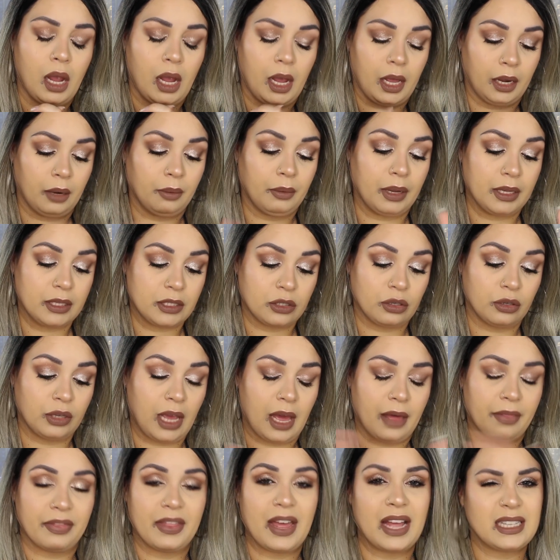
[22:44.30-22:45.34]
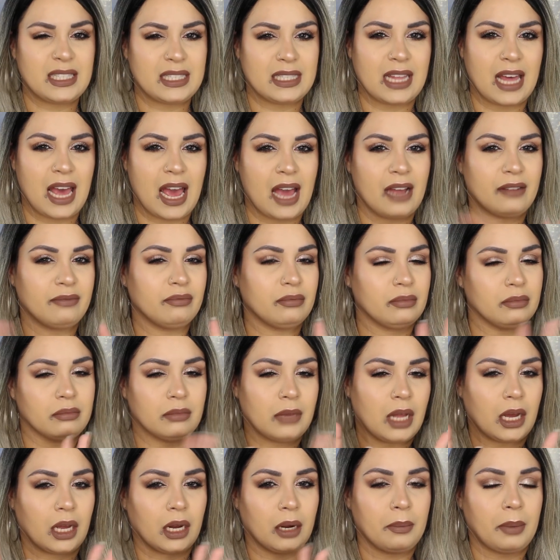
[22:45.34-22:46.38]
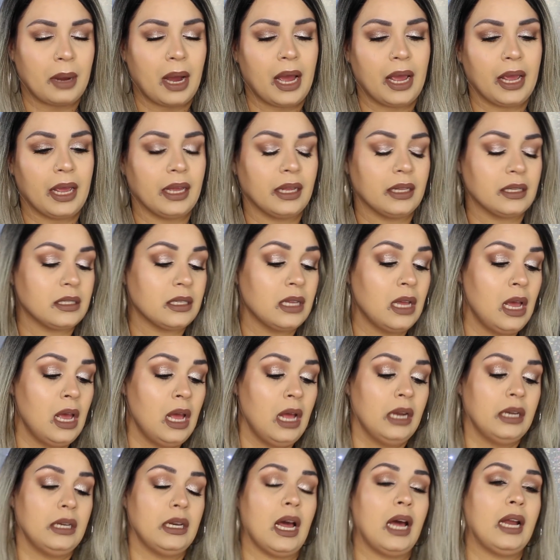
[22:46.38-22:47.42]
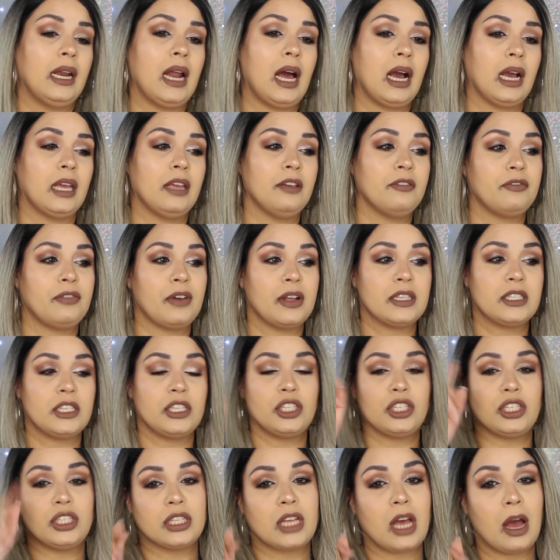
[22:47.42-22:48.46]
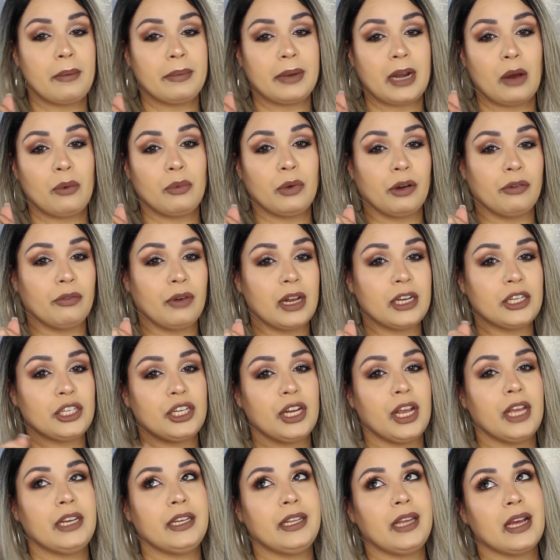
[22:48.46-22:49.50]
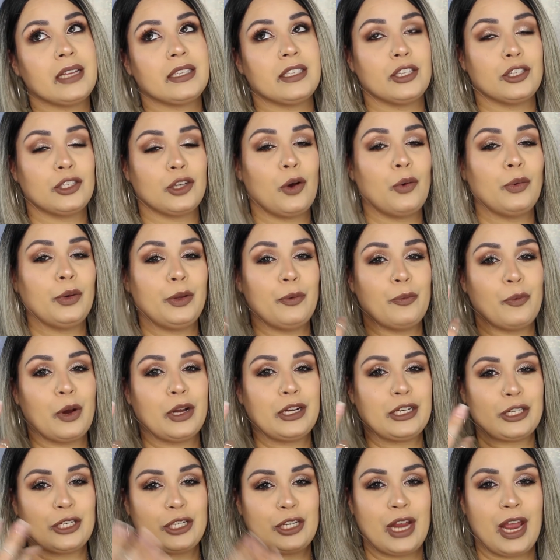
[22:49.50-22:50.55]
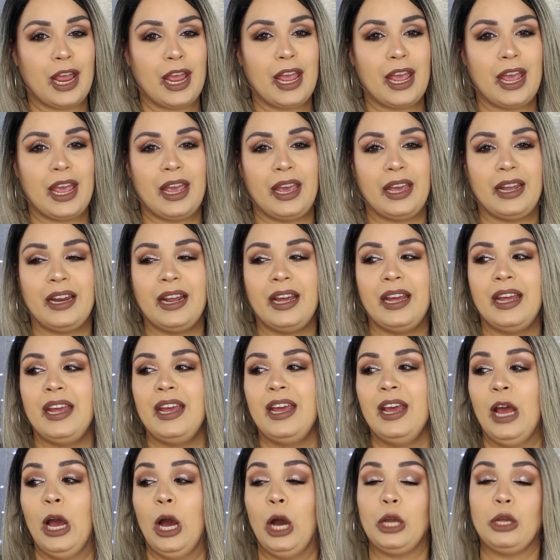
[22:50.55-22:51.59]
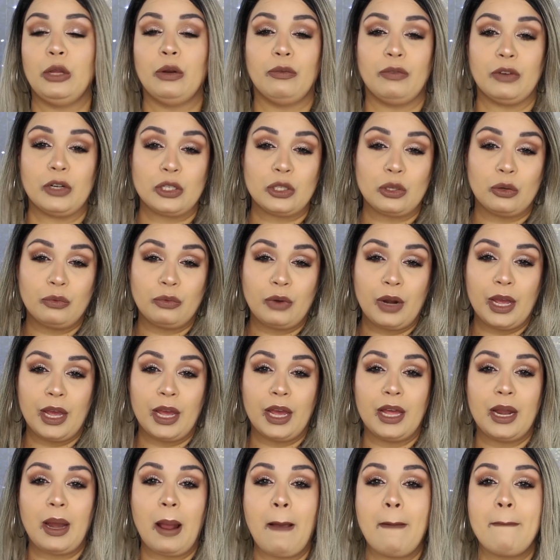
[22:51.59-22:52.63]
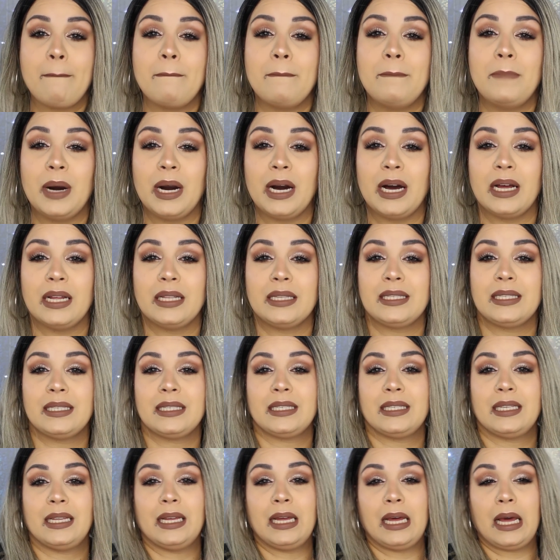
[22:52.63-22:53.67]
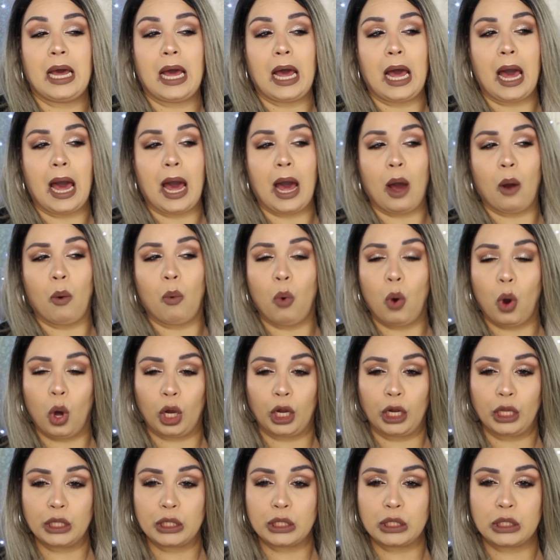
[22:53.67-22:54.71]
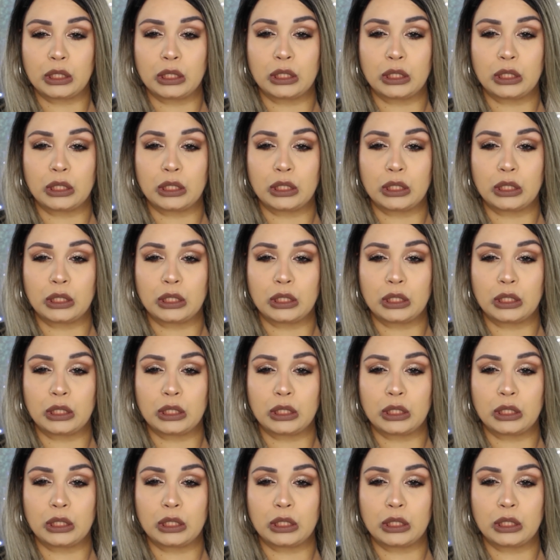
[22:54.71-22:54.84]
Anyway, so yeah, that's that. I'm not gonna buy it. Not knocking Fenty. She's coming out with a red shade. Yes, it's only one shade, a universal red, but I want it.